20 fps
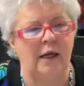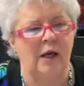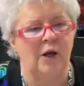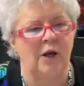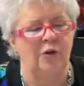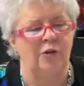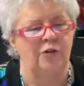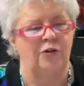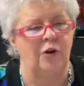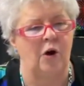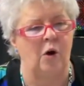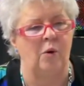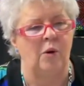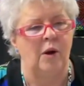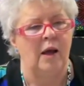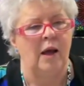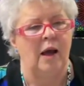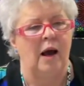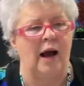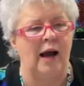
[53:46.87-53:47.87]
So
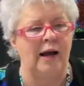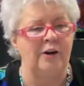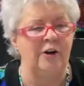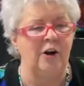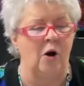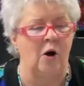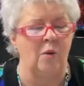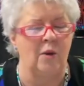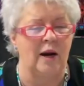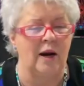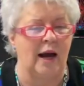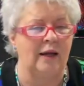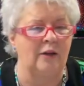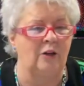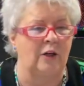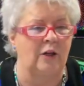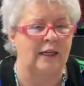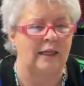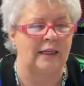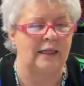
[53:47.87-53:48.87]
I know when I
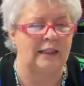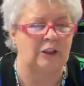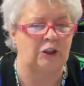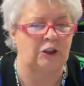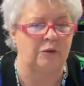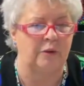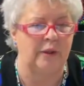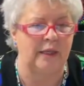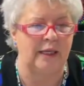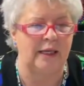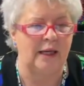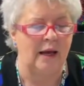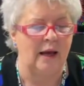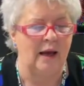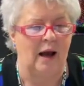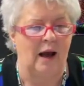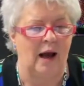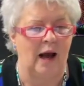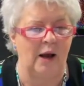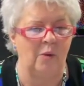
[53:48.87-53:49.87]
look at history,
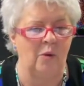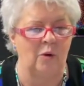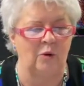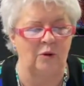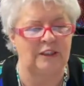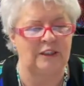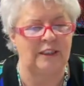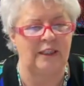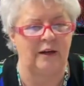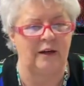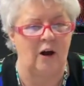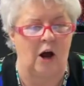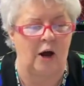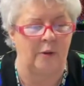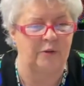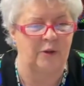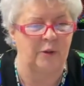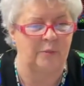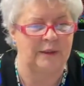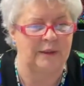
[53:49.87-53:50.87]
I won't see an
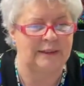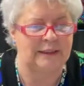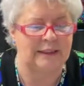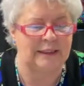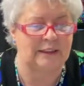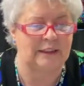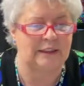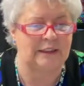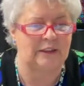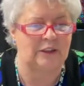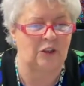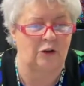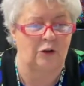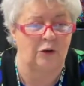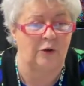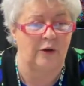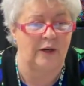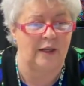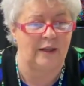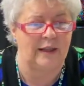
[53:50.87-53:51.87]
Optima
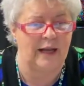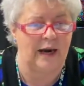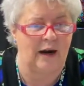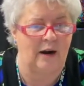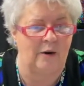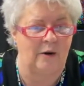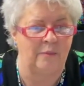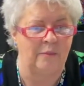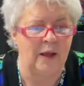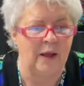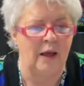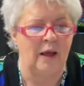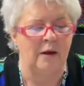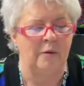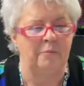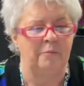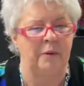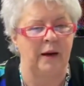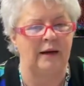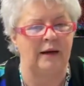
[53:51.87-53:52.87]
630 there,
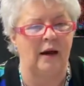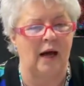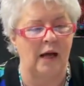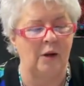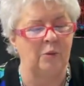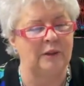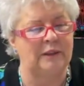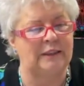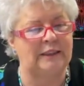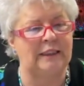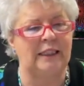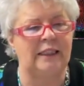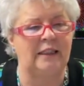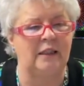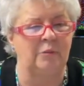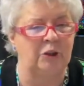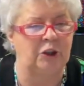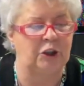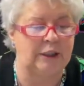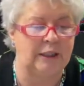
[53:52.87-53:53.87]
but I will see the
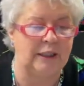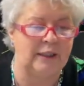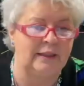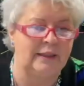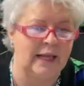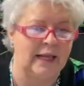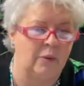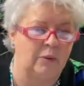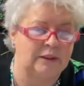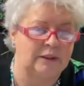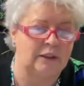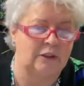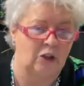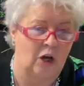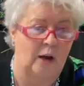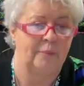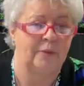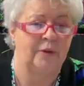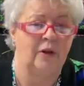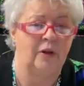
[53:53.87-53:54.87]
machine that was the
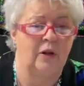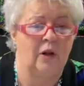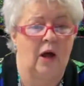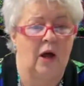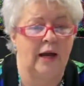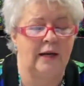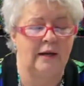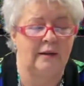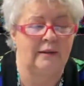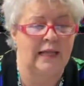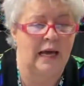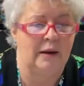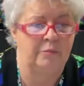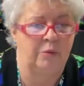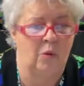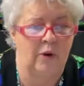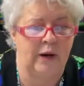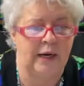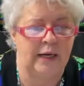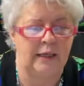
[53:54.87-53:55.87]
top of the line at that
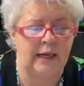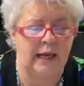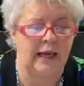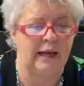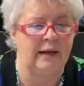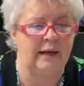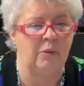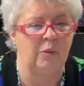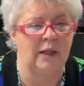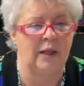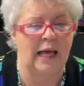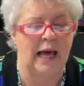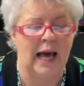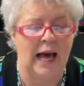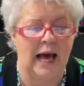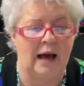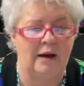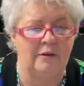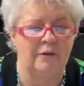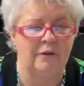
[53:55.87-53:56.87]
point, and it will
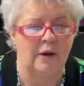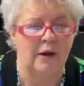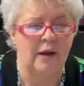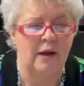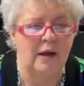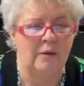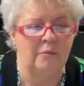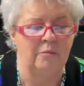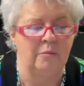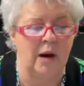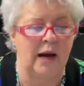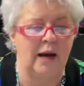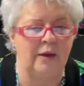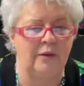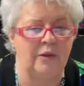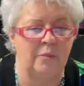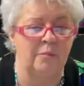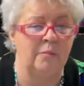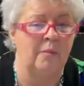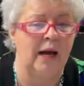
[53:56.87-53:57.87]
have my
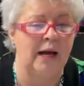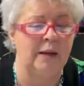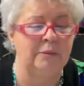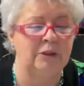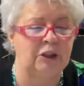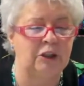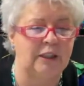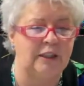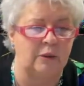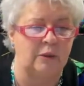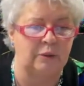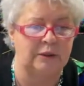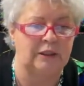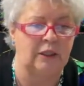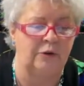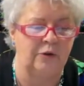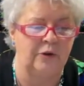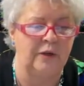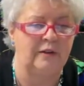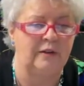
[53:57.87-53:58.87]
the my machine that was
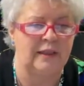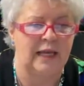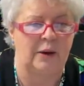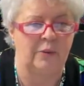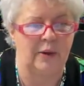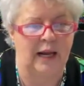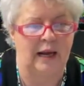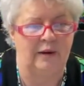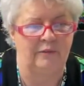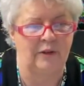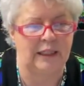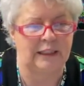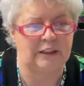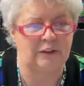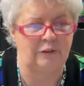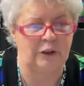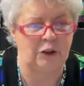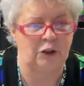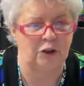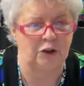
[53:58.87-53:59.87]
underneath that would have less
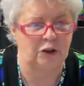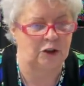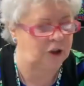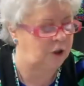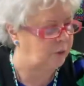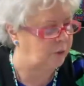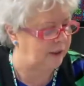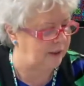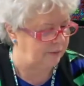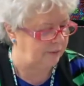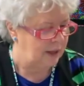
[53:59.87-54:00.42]
features to it.